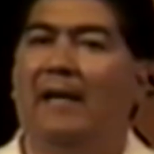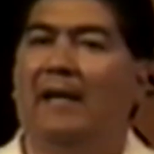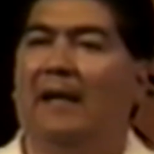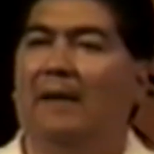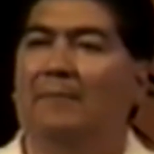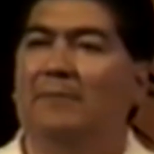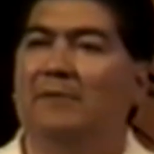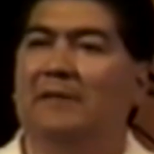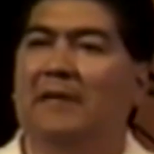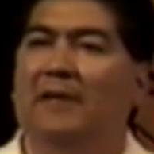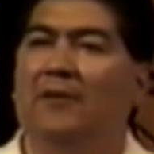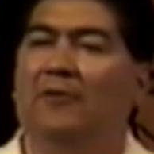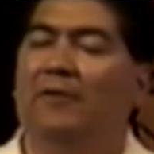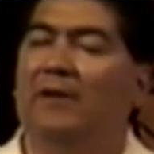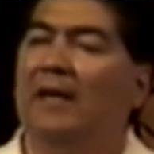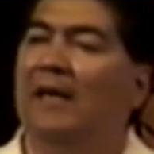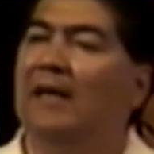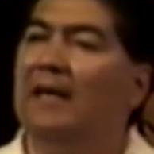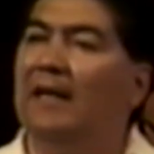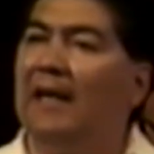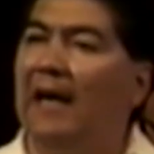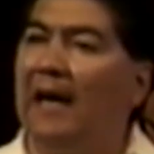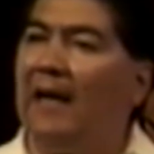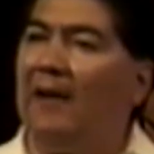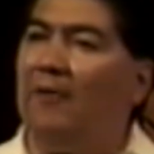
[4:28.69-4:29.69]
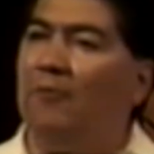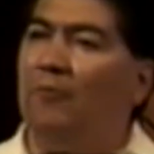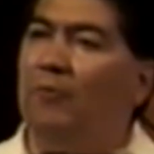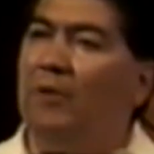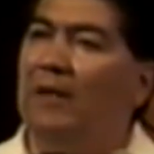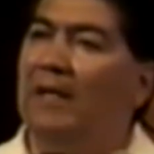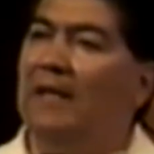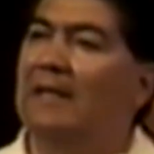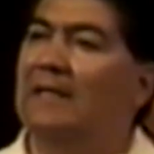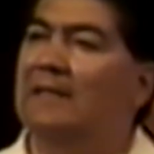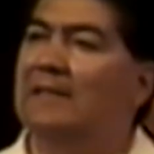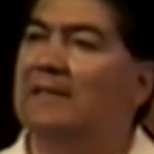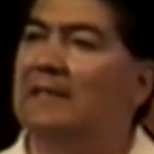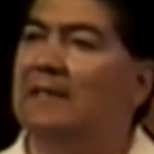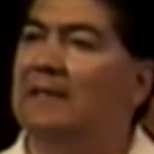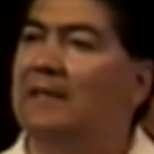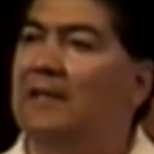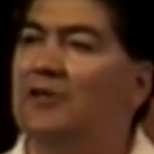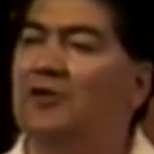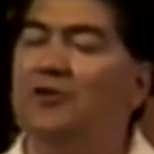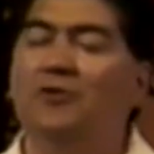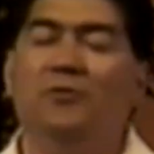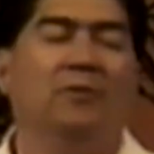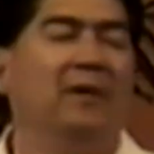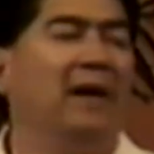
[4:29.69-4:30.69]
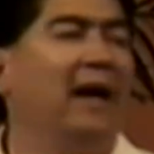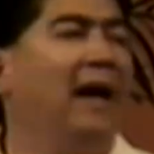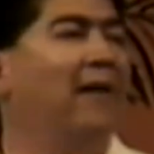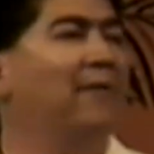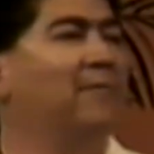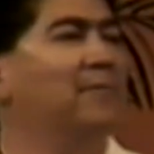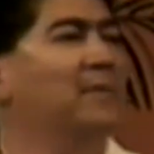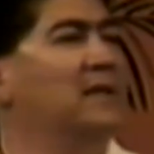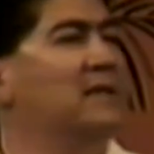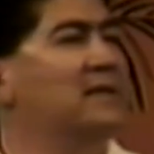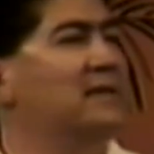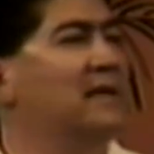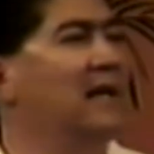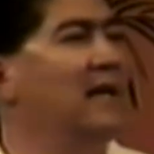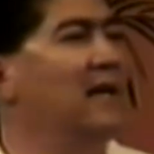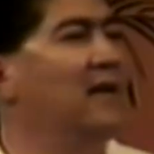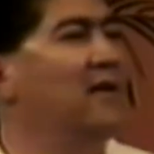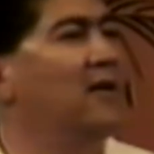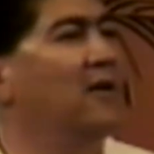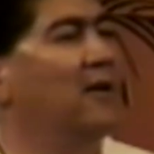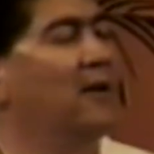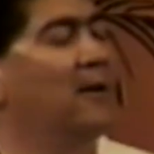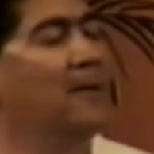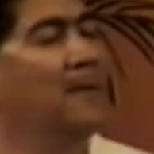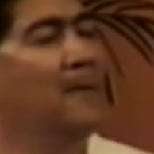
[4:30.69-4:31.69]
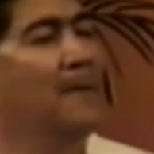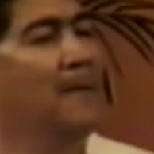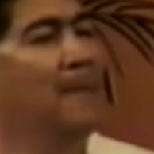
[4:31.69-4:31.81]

and I'm saying, okay, God, what is it that you would have me say here?